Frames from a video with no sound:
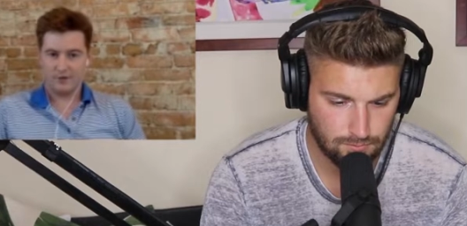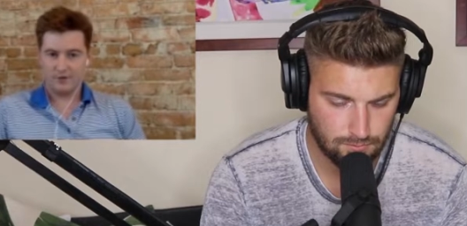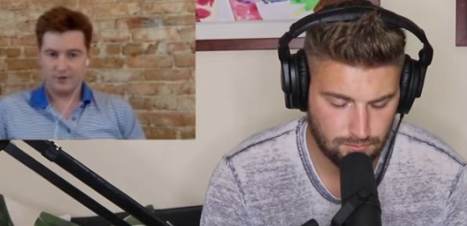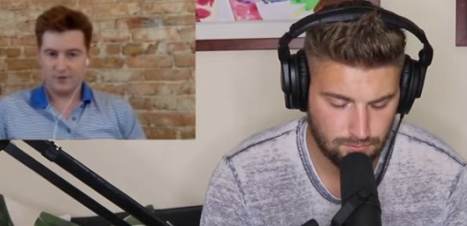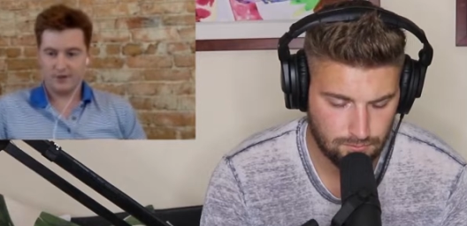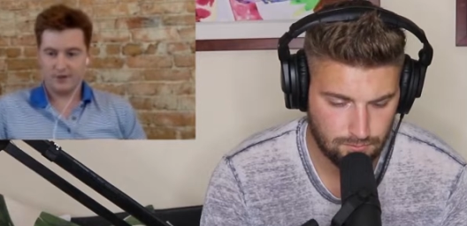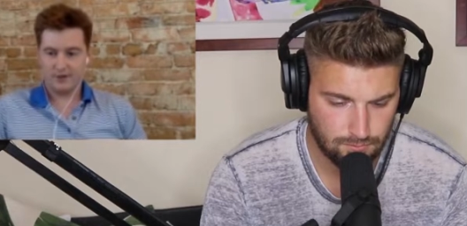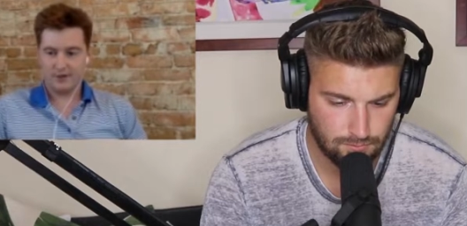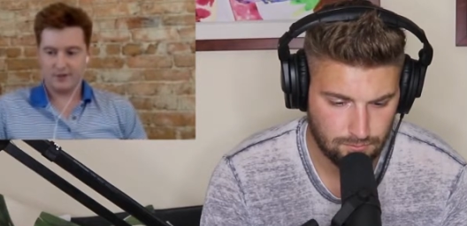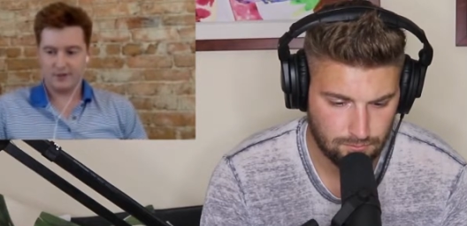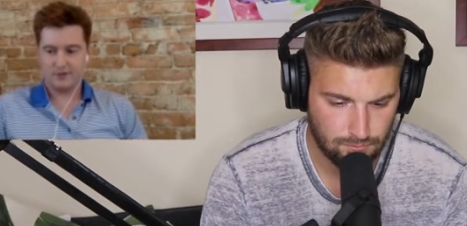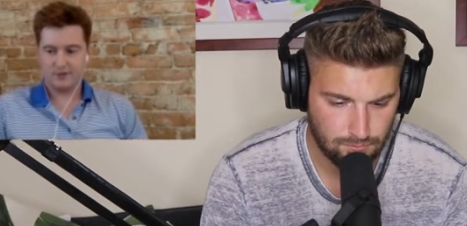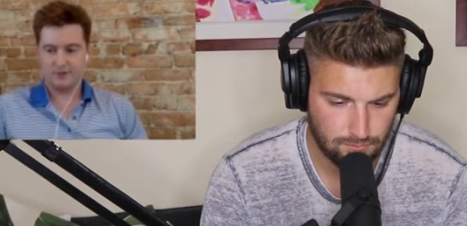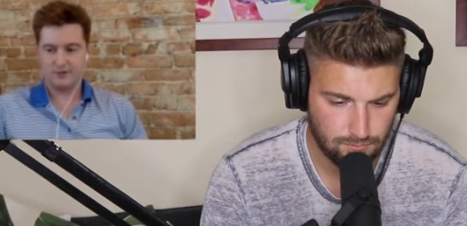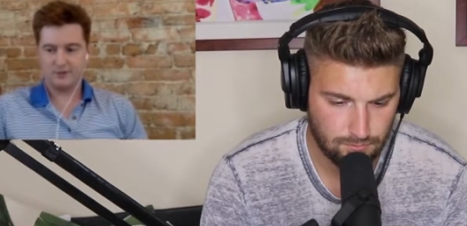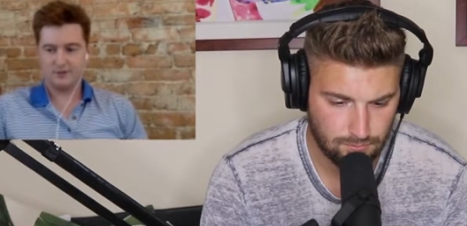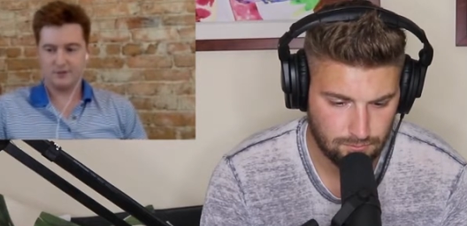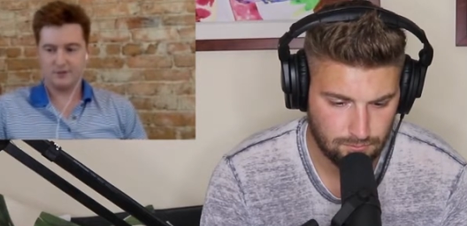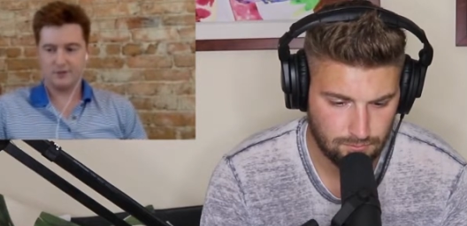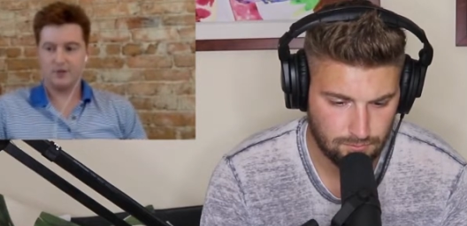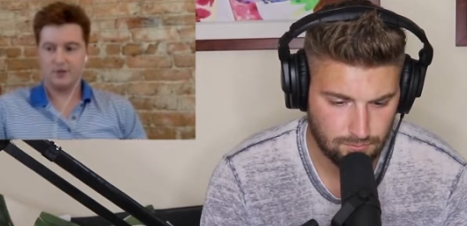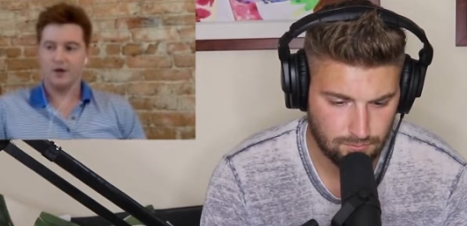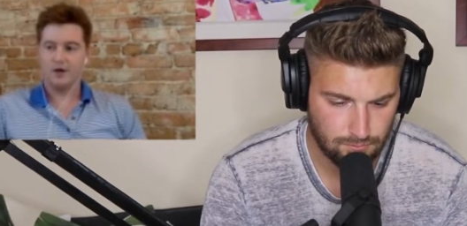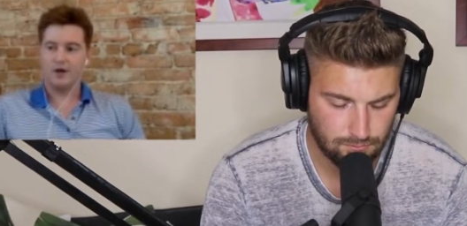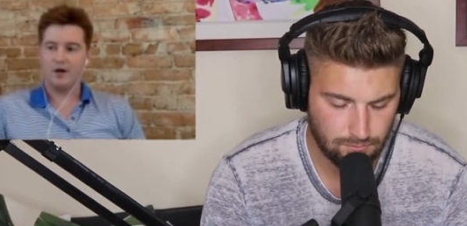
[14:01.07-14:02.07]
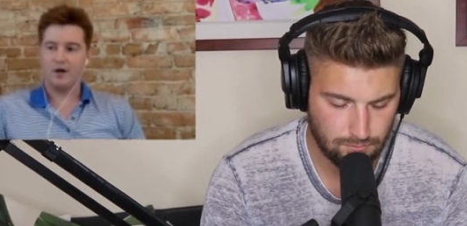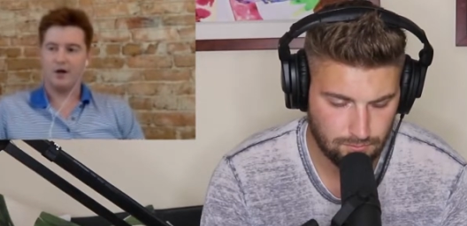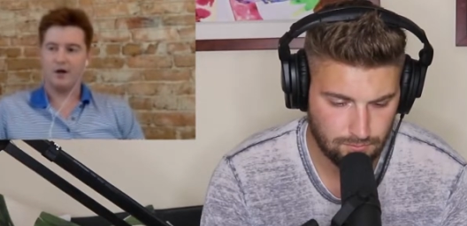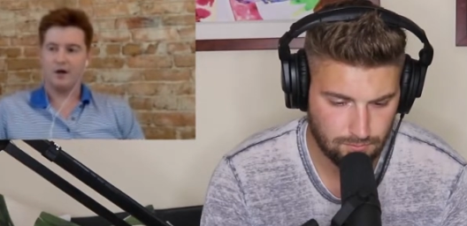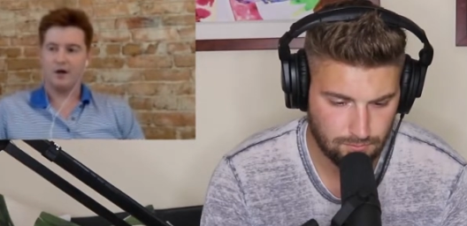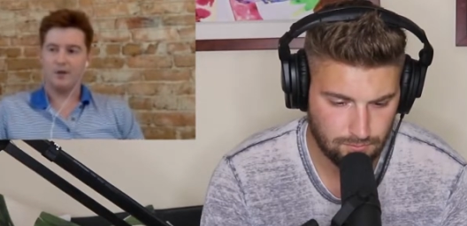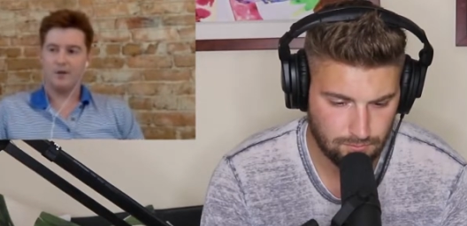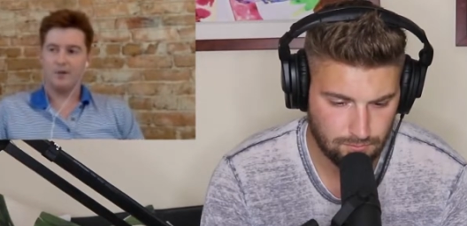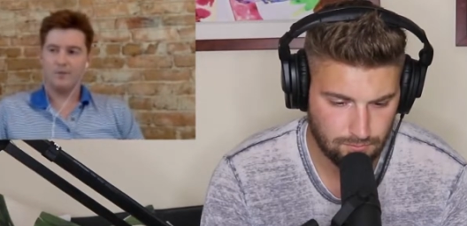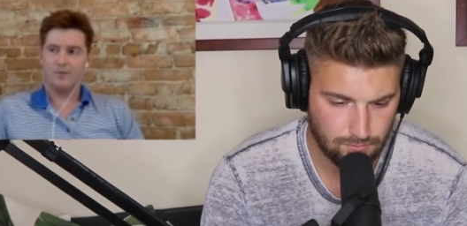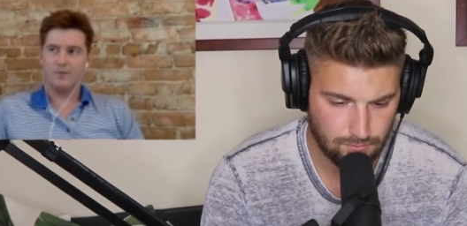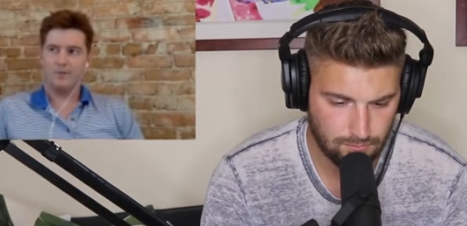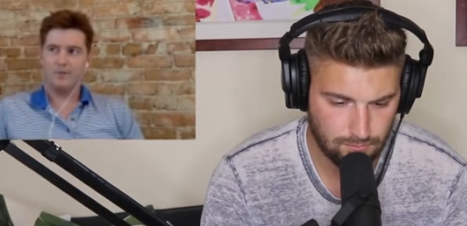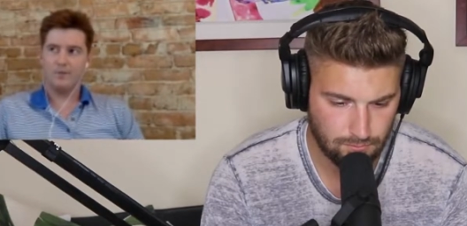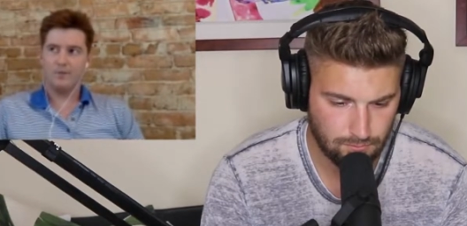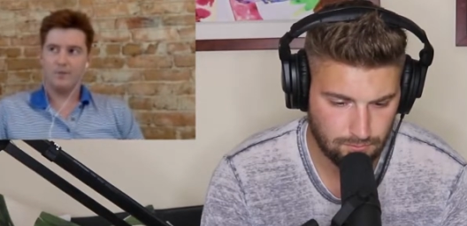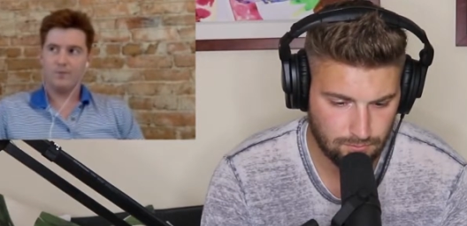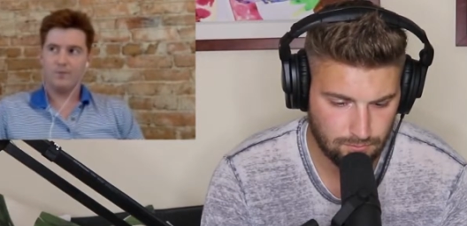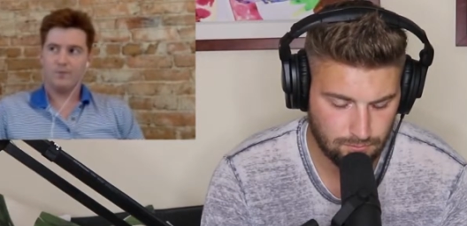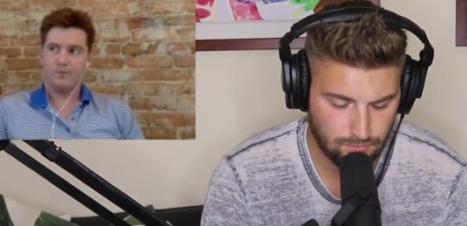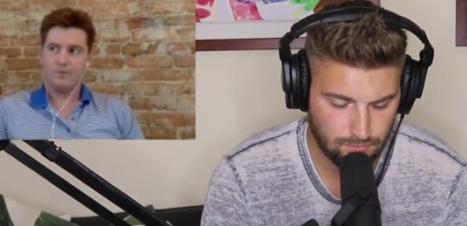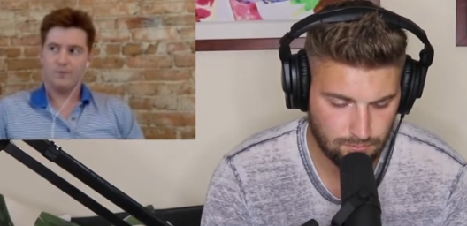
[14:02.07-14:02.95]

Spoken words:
(silence)